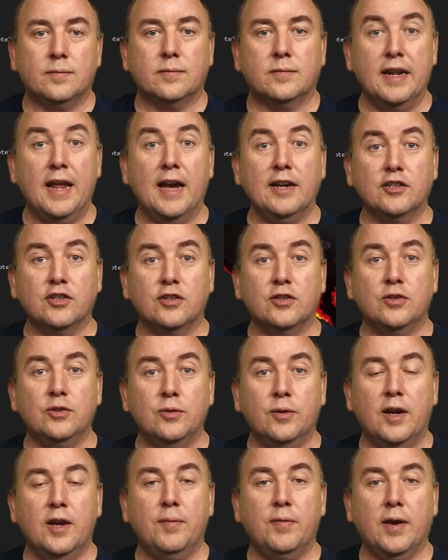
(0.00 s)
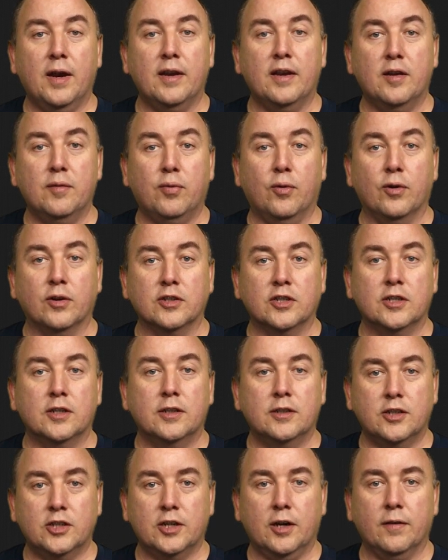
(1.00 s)
The next two API endpoints
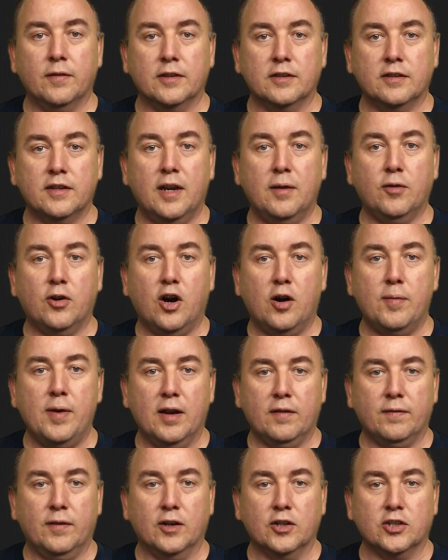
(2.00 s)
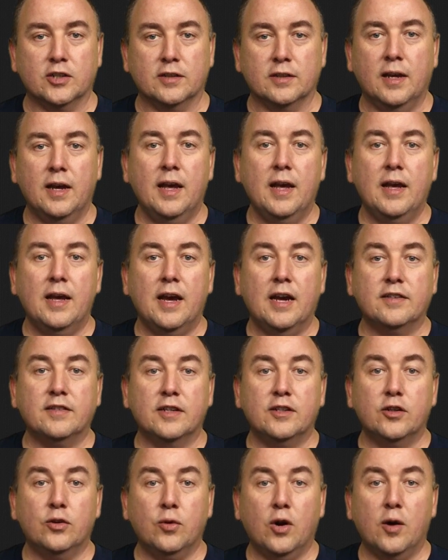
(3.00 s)
share the same callback function, as
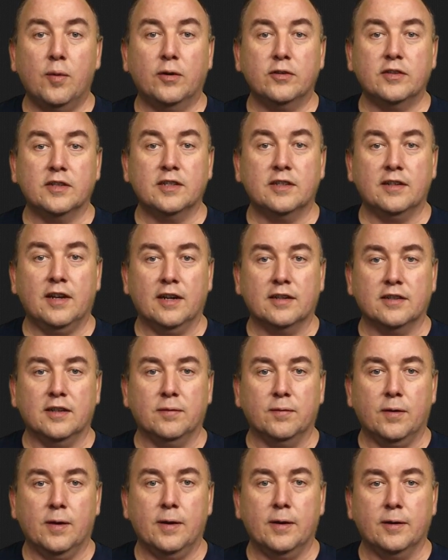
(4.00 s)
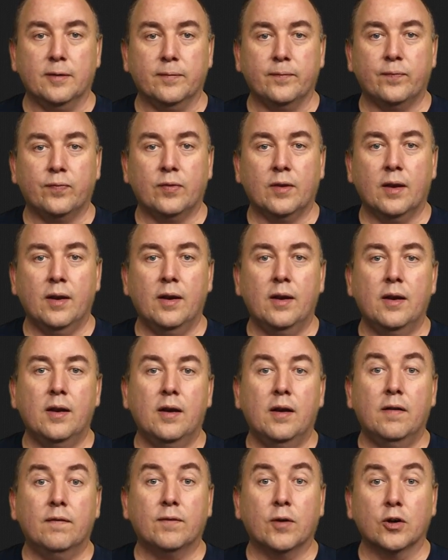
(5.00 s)
they do almost the exact same thing.
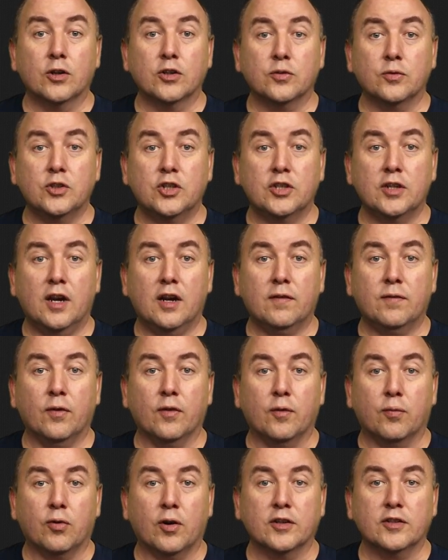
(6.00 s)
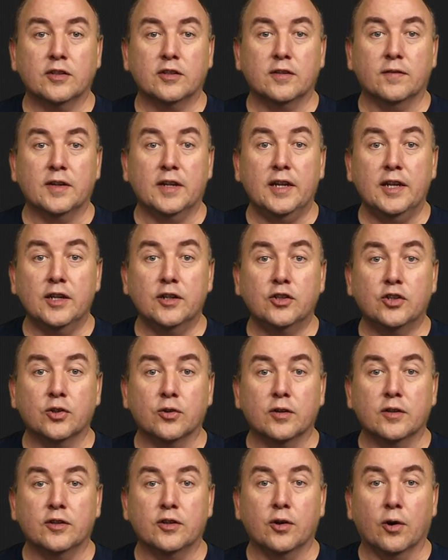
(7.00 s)
First, we check for the presence of an
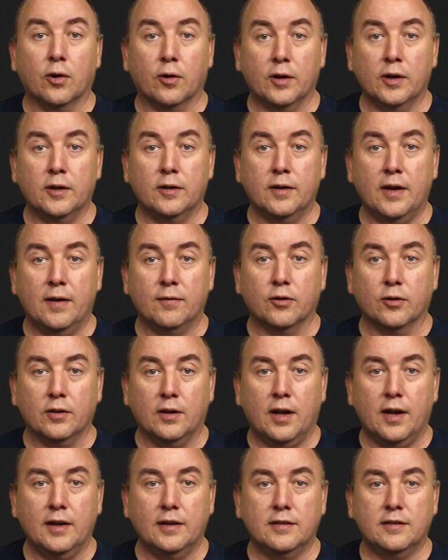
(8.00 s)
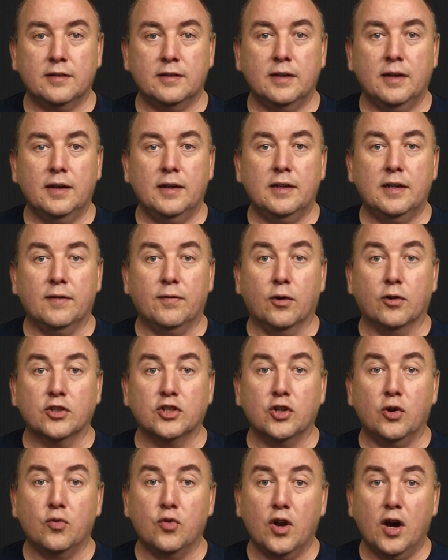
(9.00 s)
integer in the URL after lights. If there
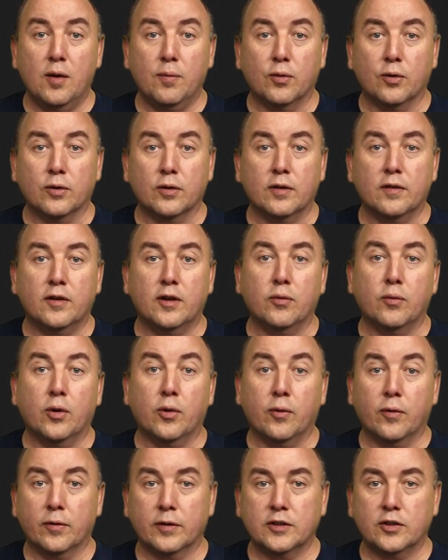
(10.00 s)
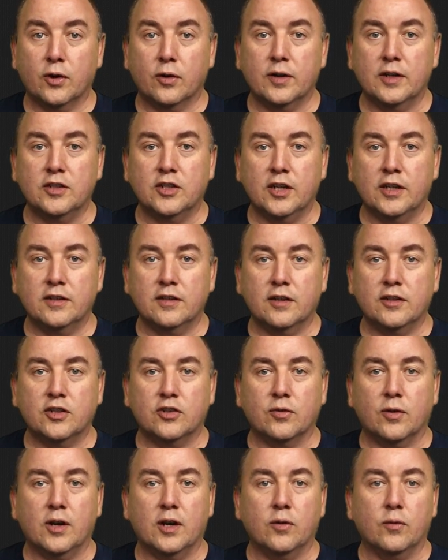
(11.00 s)
is no number, then we will return a JSON
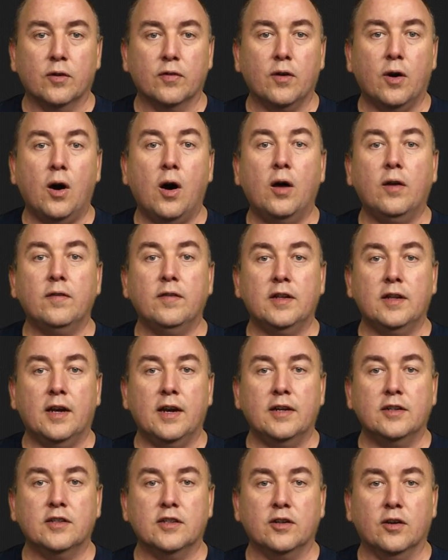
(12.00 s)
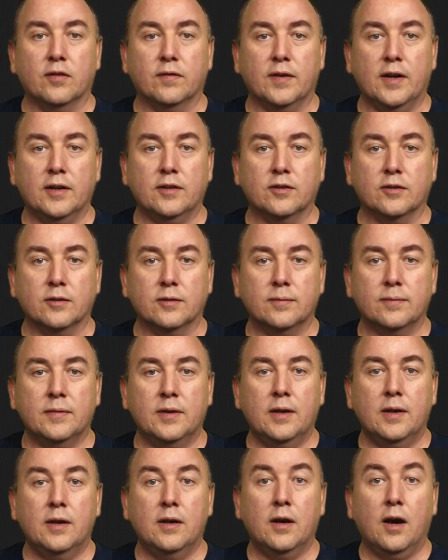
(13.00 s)
string with all the lights in our vector.
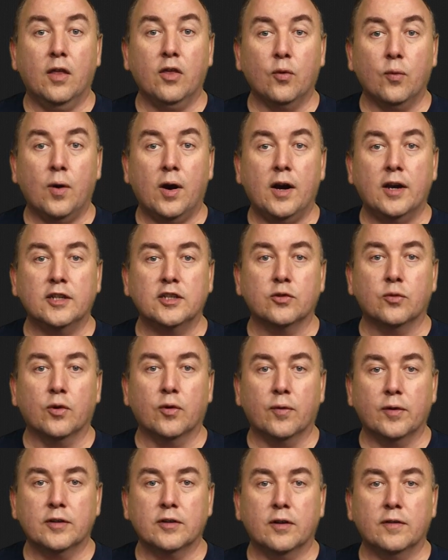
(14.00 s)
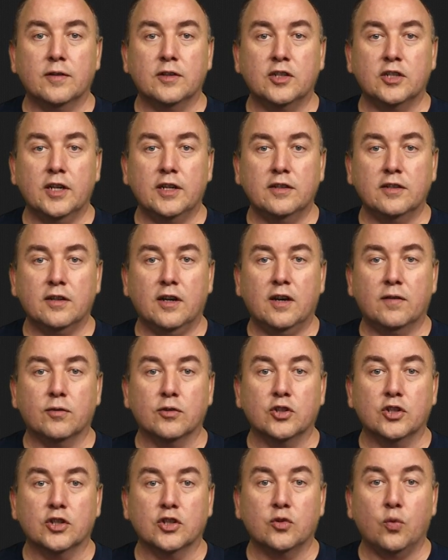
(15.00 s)
Otherwise, we return the JSON
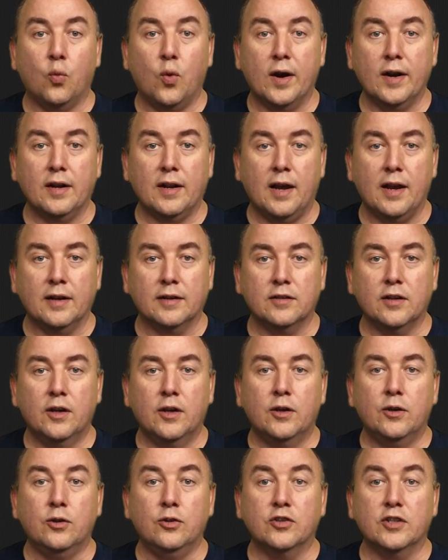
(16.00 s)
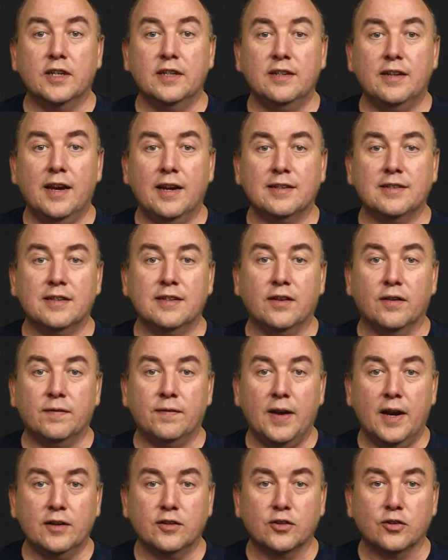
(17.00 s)
for just one light whose index in the
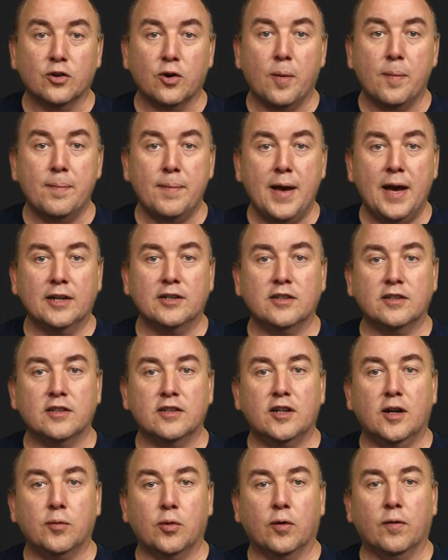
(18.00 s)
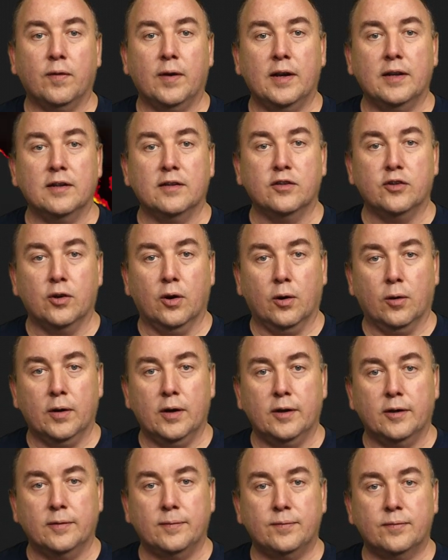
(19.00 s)
vector matches the number provided in the
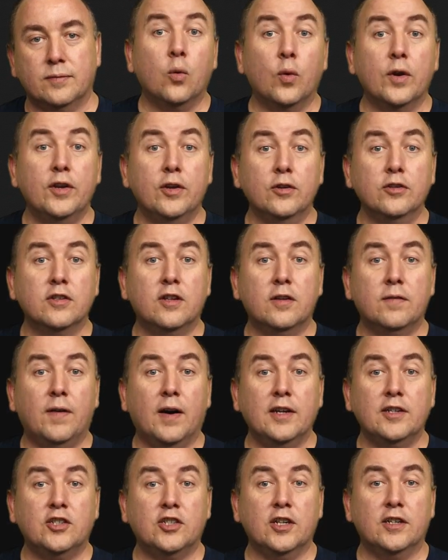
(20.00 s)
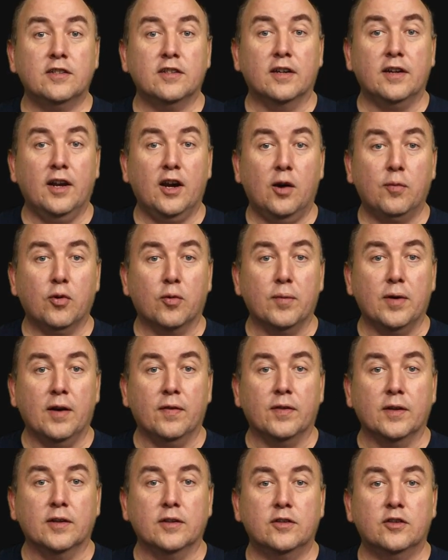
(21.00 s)
URL. We use the device JSON helper
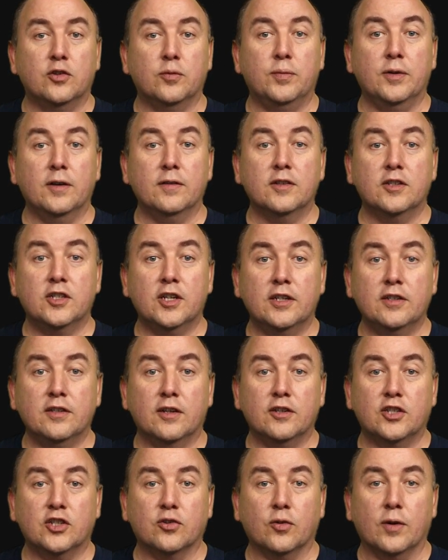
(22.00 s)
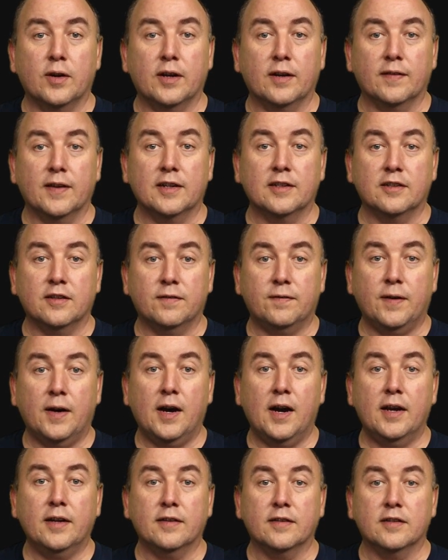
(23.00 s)
method to build the JSON string that is
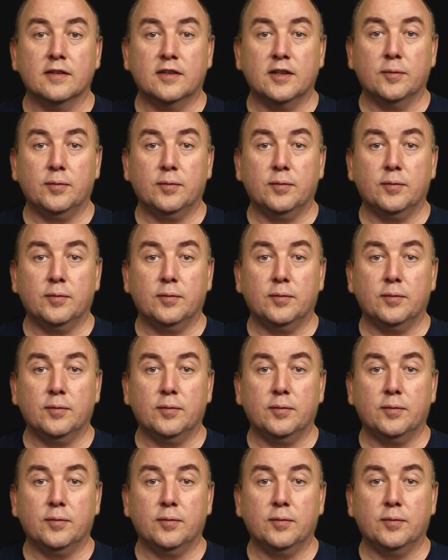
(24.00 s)
defined in the